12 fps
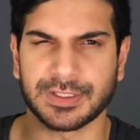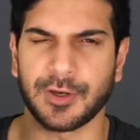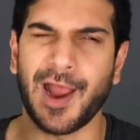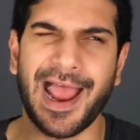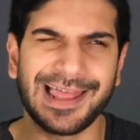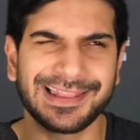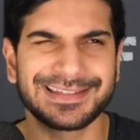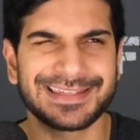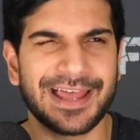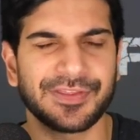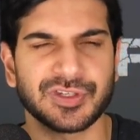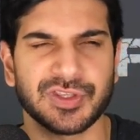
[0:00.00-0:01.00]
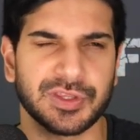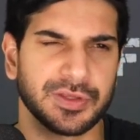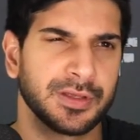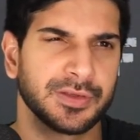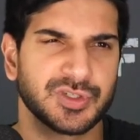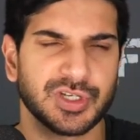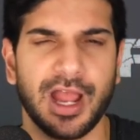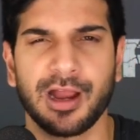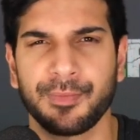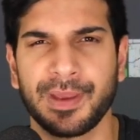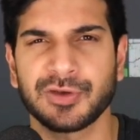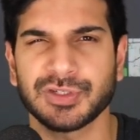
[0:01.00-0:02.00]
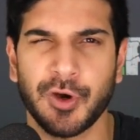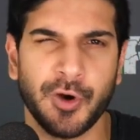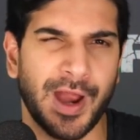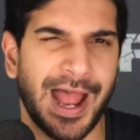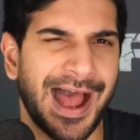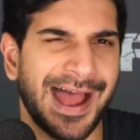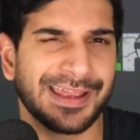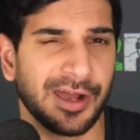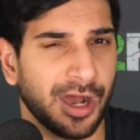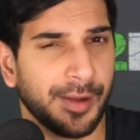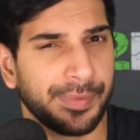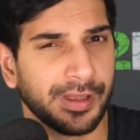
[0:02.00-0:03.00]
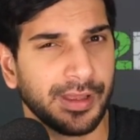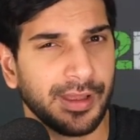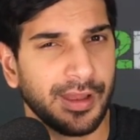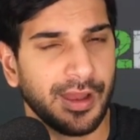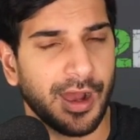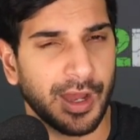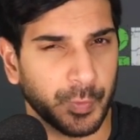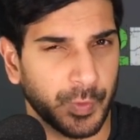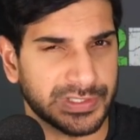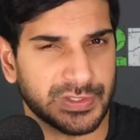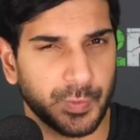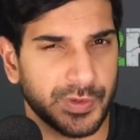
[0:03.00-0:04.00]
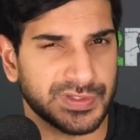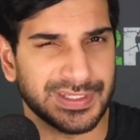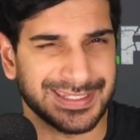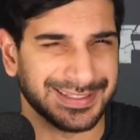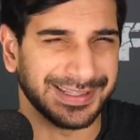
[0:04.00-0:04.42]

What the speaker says: So I highly doubt that the Chicago Bears are high up on Russell Wilson's